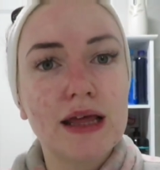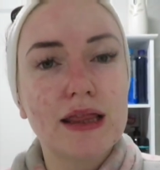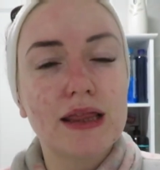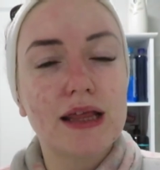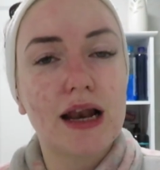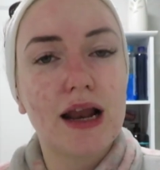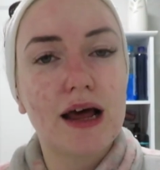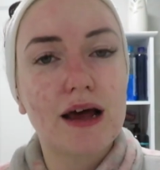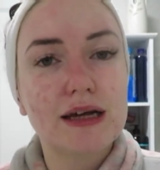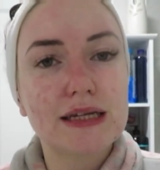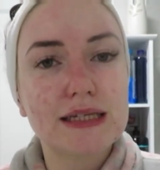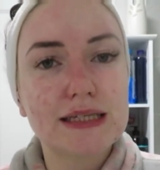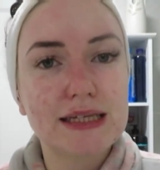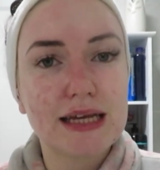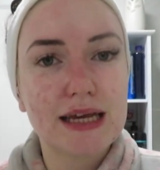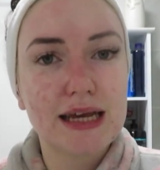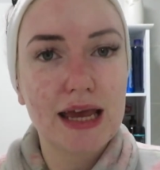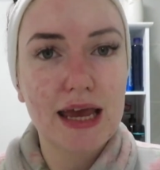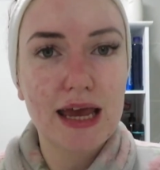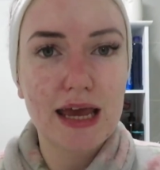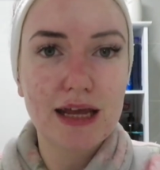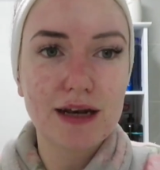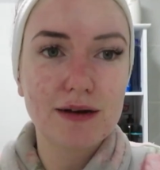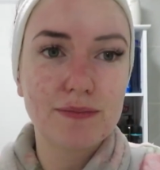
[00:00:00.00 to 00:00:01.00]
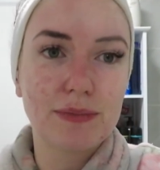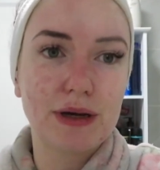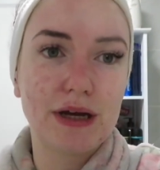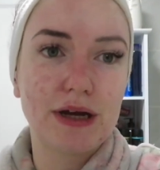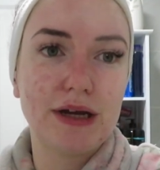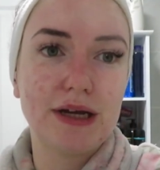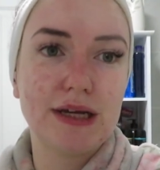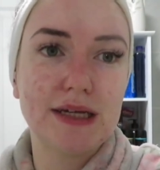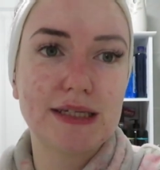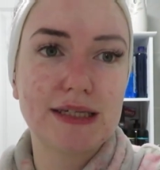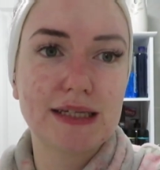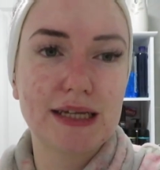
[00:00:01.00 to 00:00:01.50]
The last thing in
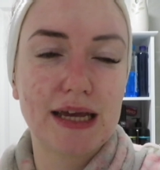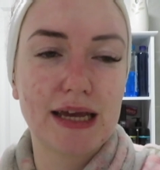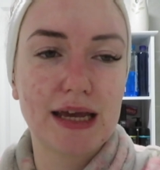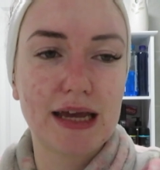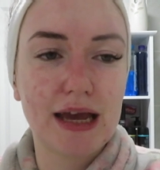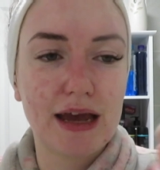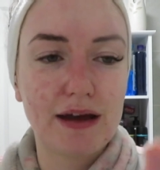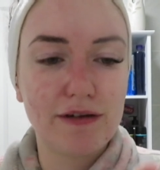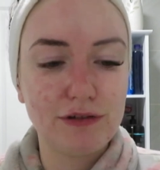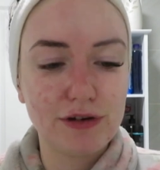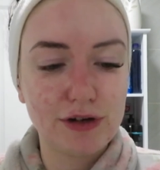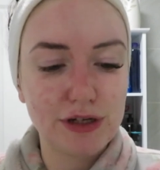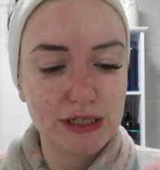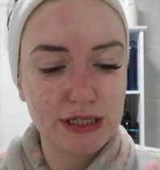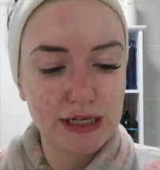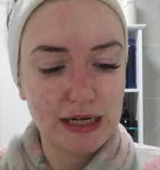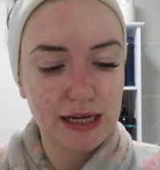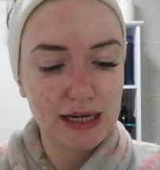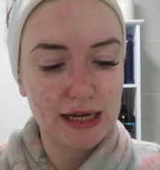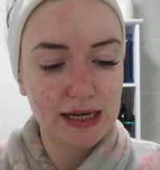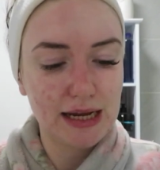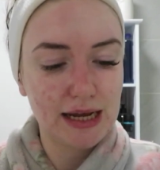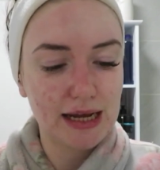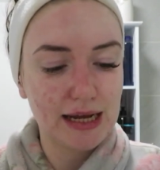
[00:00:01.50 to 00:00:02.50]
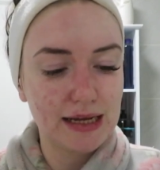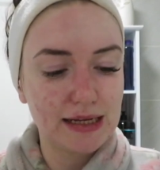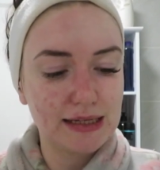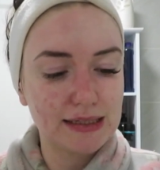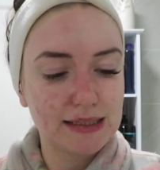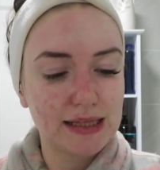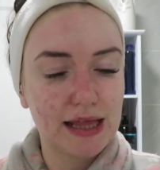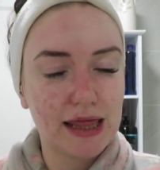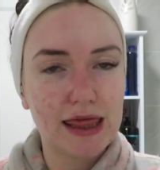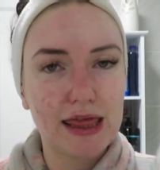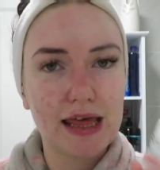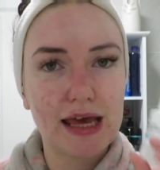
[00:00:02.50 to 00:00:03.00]
my skincare routine
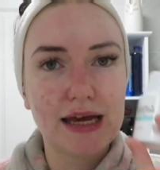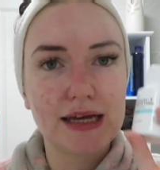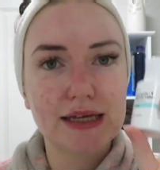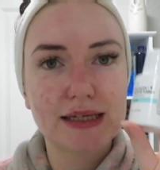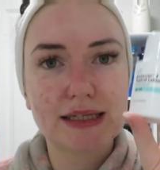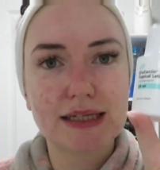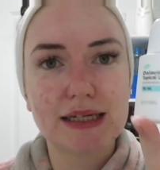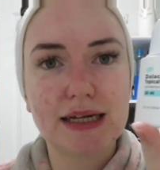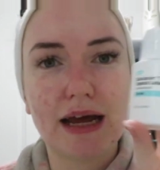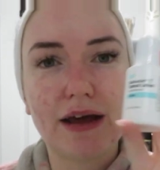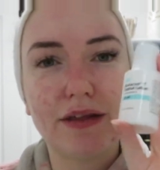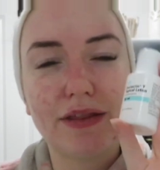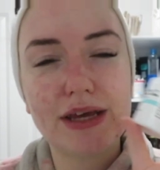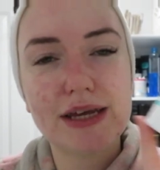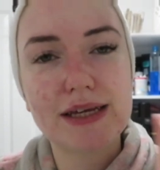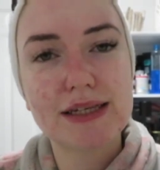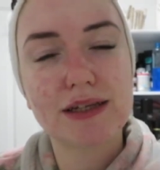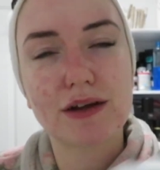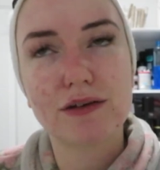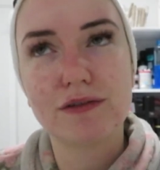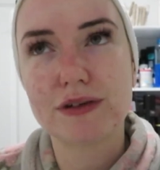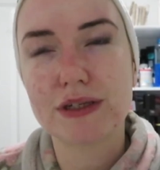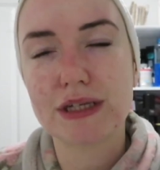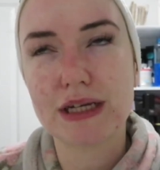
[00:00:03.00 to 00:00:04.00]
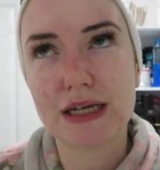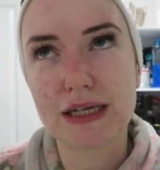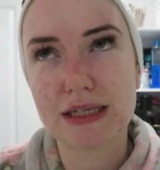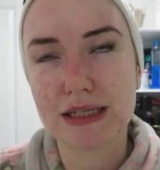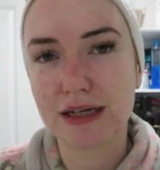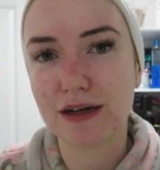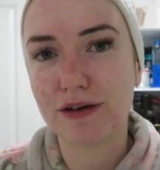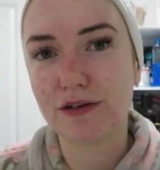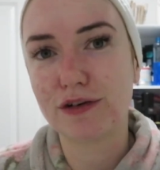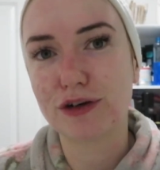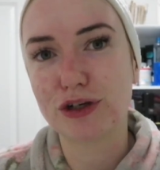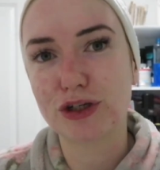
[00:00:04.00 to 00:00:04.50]
is this. Now this obviously
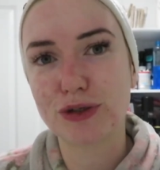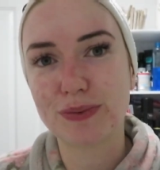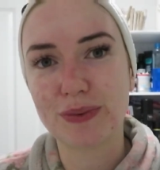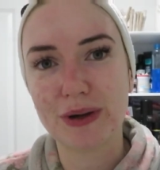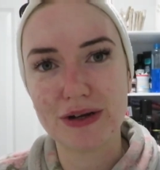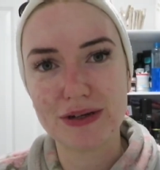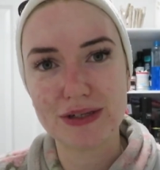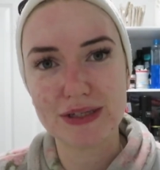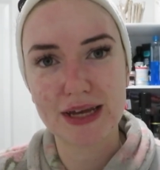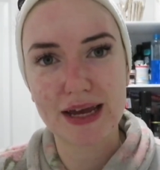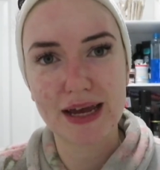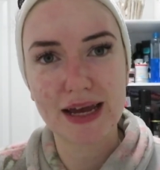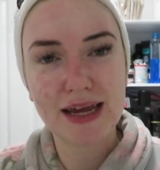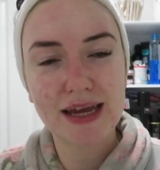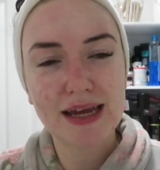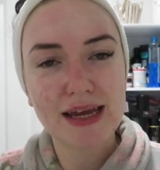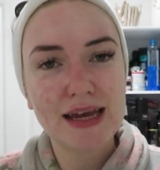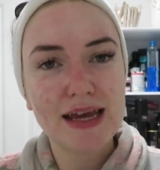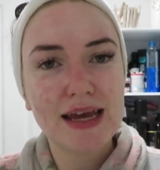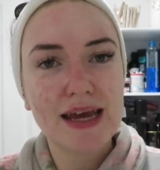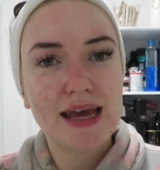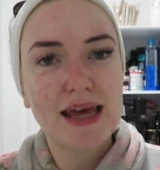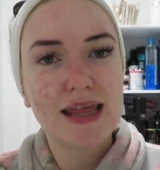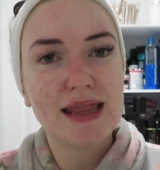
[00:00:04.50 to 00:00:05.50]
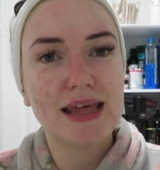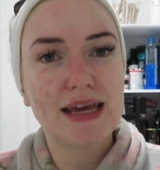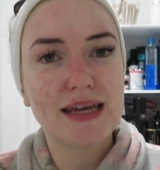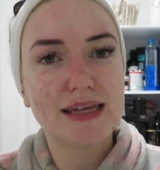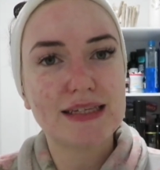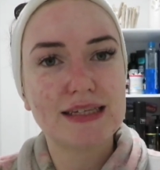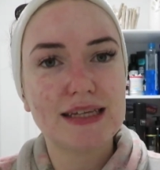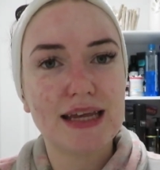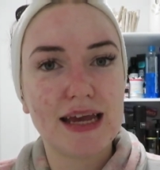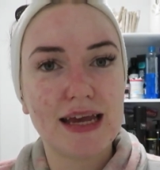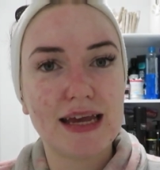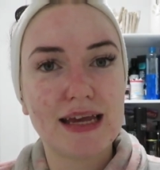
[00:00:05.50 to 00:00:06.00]
isn't Roche Posay.
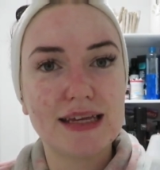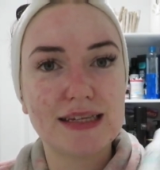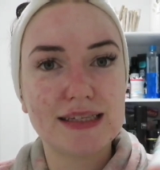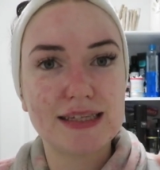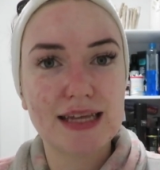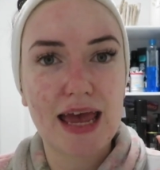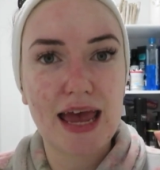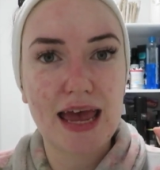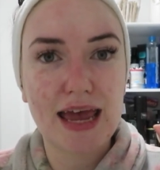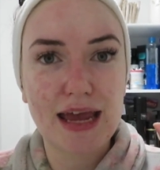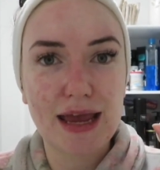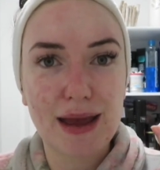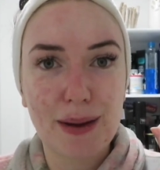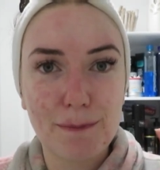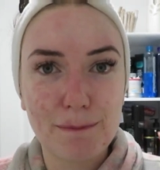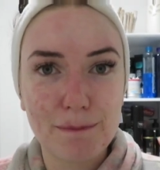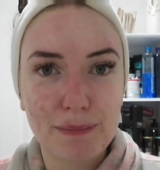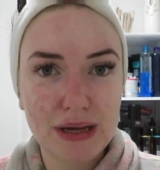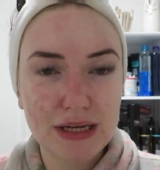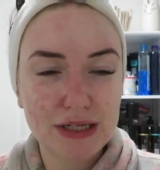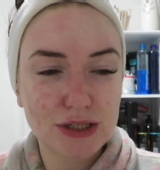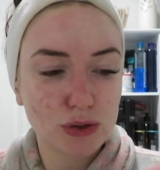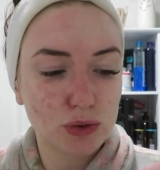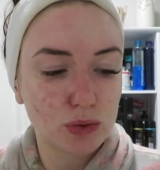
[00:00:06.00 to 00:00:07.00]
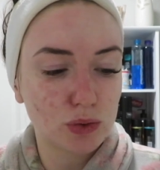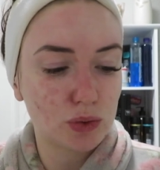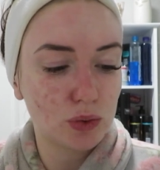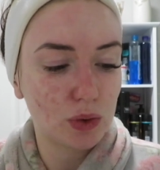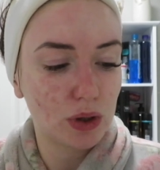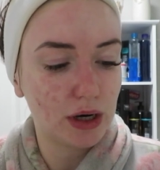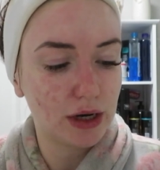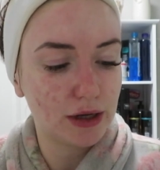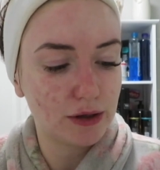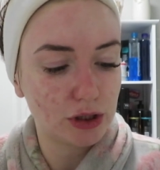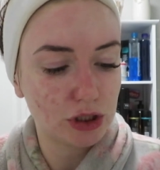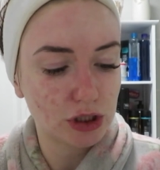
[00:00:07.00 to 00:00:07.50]
This is a medical
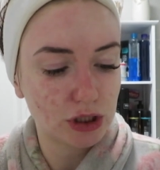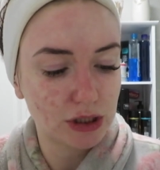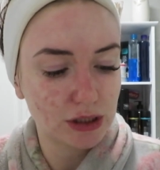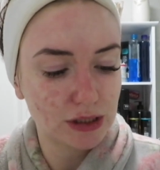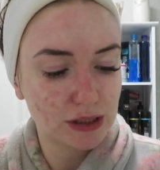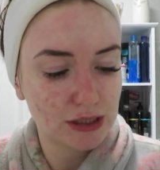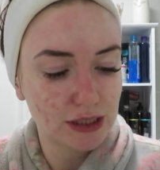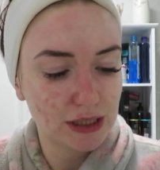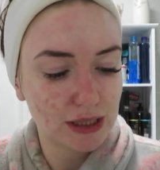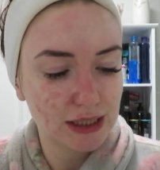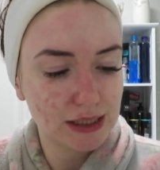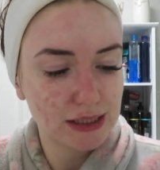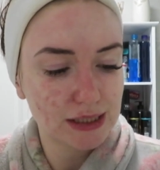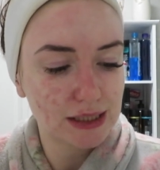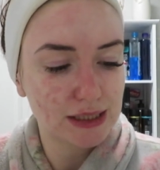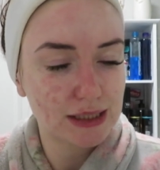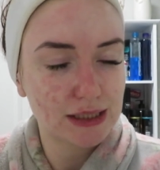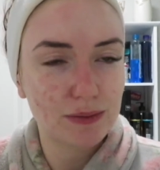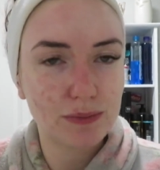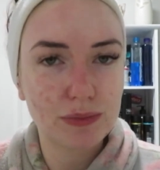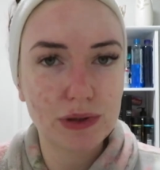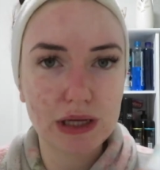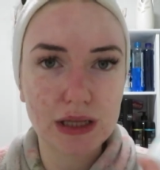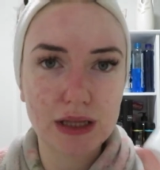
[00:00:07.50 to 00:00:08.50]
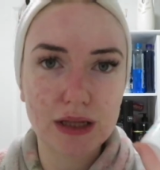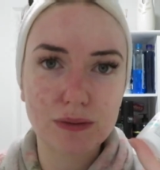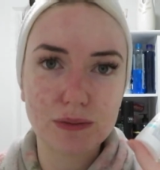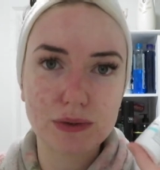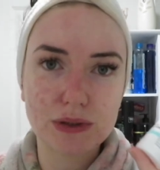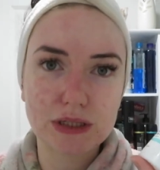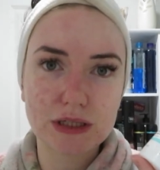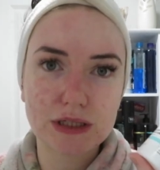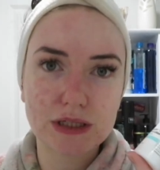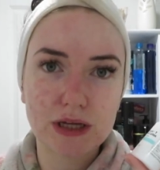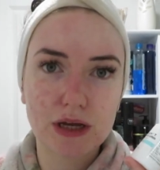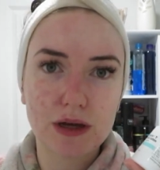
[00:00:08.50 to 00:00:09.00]
lotion. So this is something that
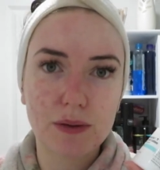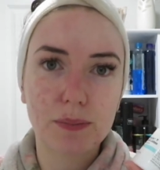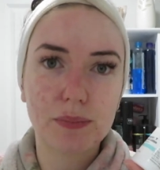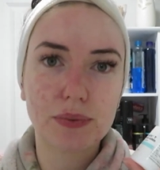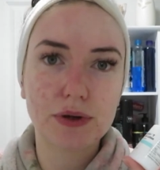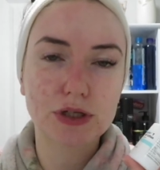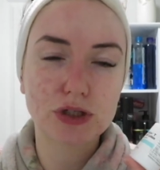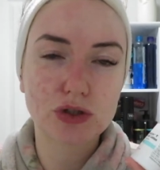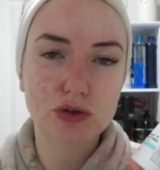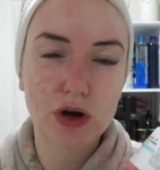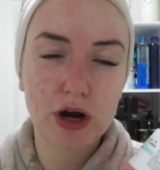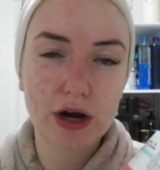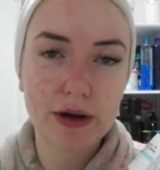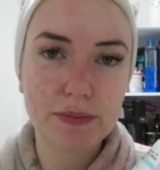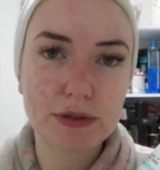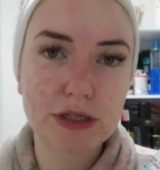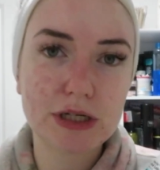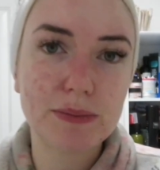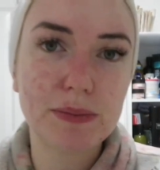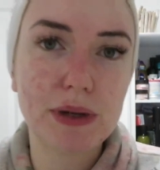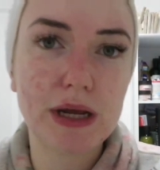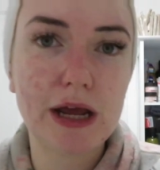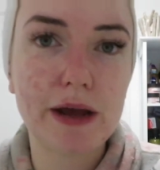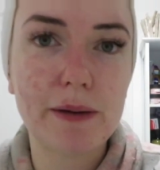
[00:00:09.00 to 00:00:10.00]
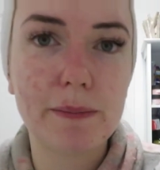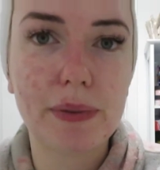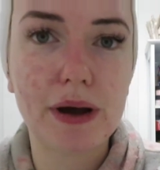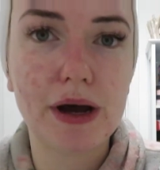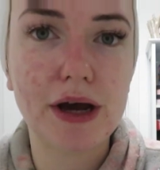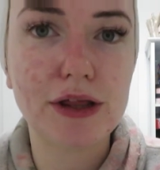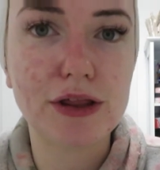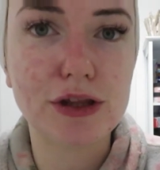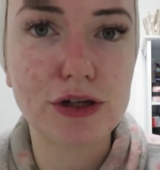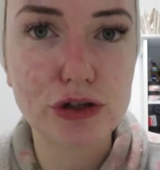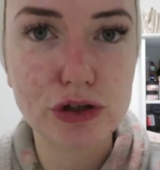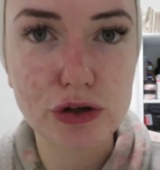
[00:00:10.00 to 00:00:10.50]
was prescribed to me
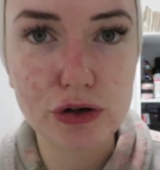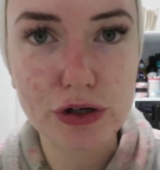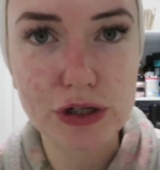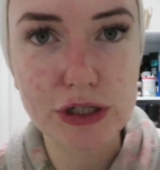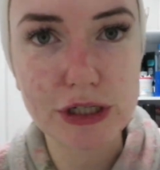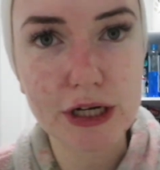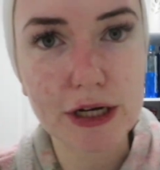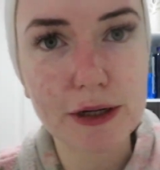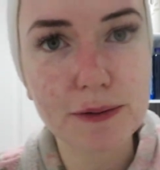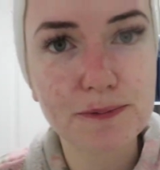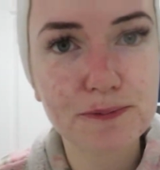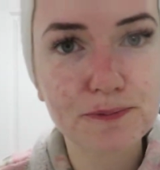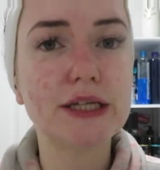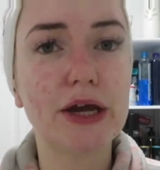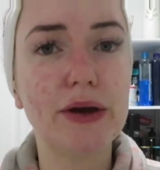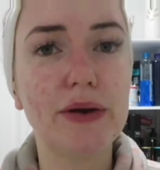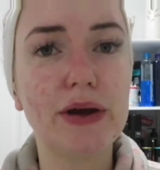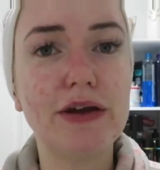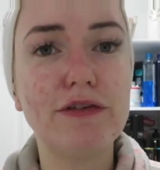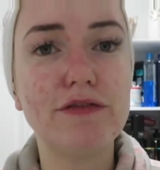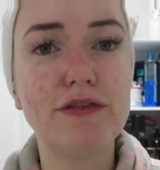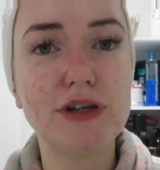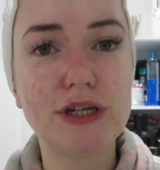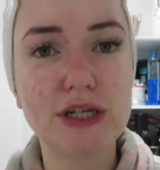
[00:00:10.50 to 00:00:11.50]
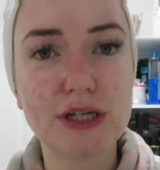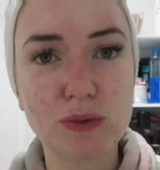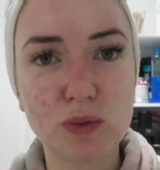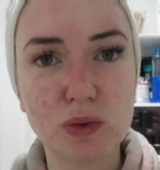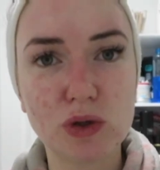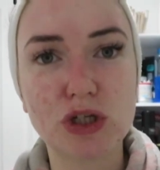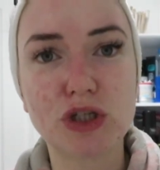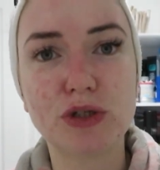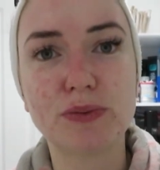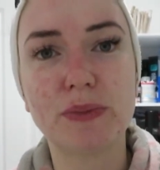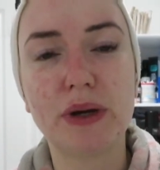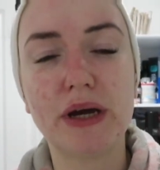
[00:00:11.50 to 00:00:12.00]
by the doctor. So if you did watch